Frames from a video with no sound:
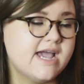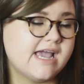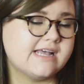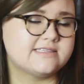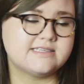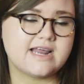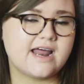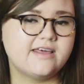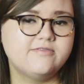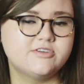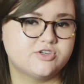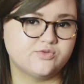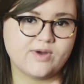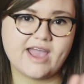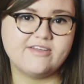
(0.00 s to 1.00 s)
It's not even
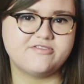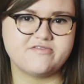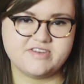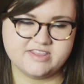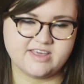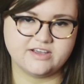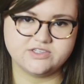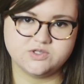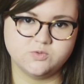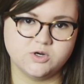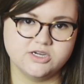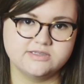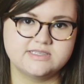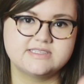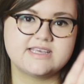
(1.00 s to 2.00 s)
to write 50,000
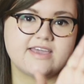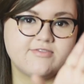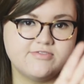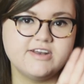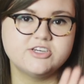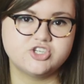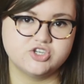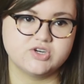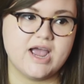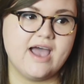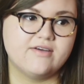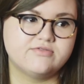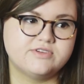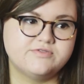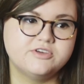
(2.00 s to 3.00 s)
words. It's like, finish a
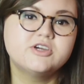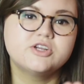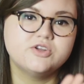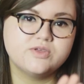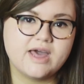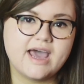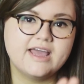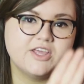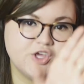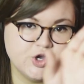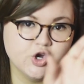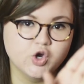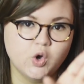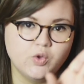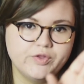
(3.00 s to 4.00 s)
draft. If you can do that,
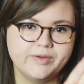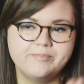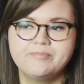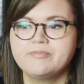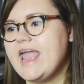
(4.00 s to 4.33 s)
you're golden.